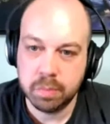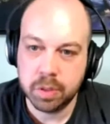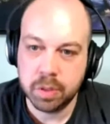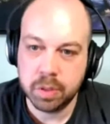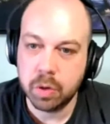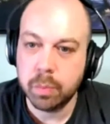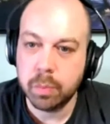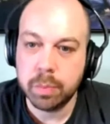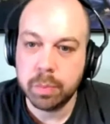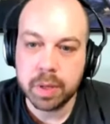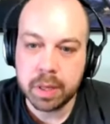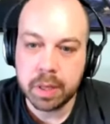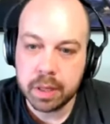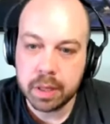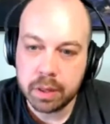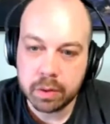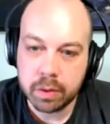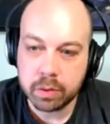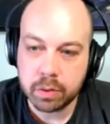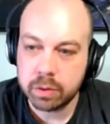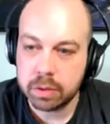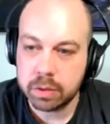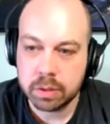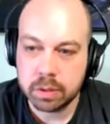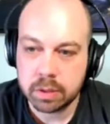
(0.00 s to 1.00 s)
you know
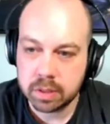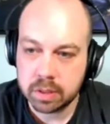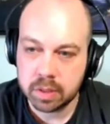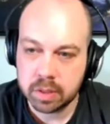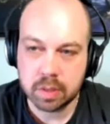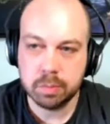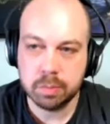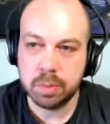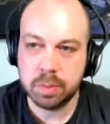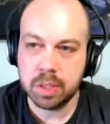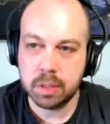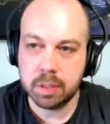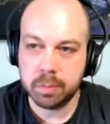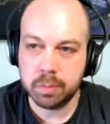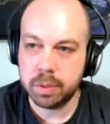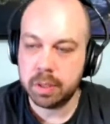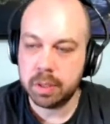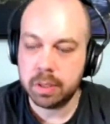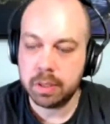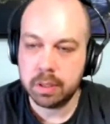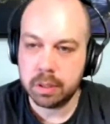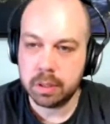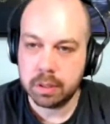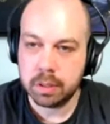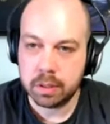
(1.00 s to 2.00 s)
me or to
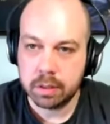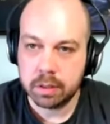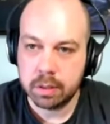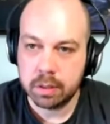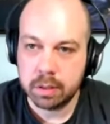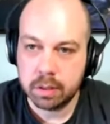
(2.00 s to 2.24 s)
b2b